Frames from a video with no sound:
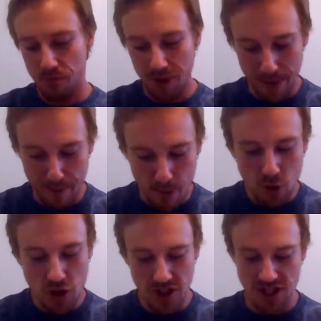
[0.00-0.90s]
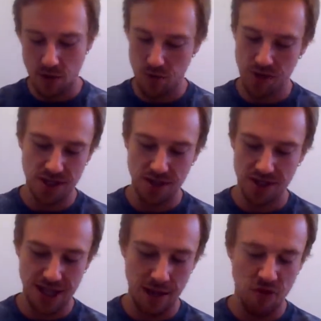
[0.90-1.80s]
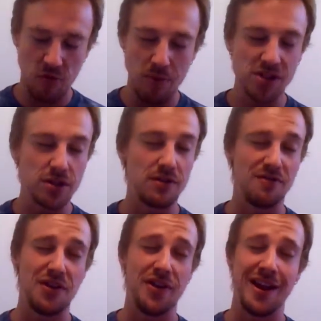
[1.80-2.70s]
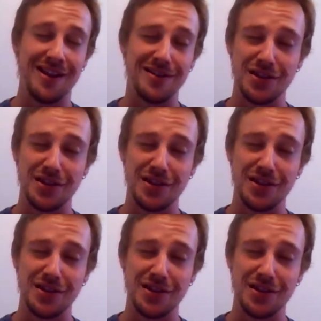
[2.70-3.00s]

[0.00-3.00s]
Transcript: But like most of the sequences in this game, especially the very end,